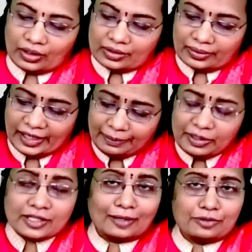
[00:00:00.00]
So let me
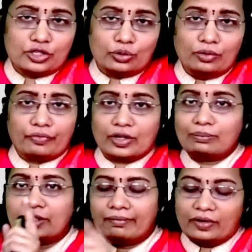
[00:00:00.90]
substitute
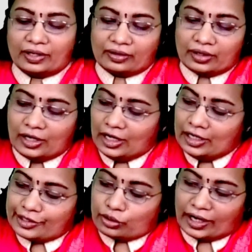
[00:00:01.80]
from the 1.
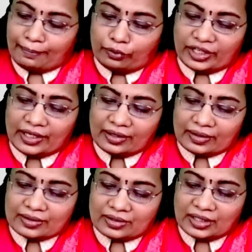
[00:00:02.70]
So I am putting
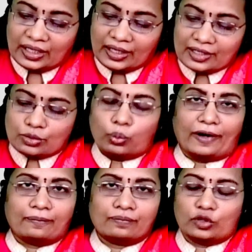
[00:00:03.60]
C is
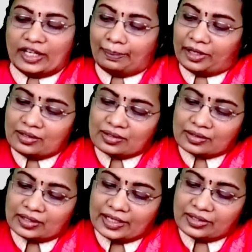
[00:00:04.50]
1. What happens?
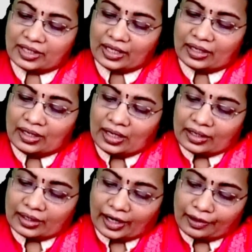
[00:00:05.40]
Let's see.
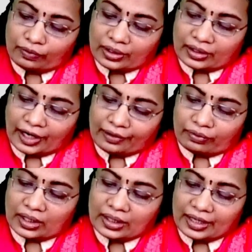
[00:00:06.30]

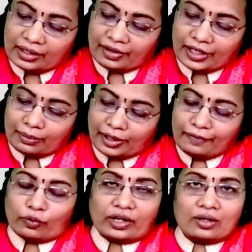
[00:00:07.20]
9191 divided by
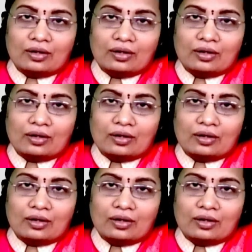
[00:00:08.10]
1.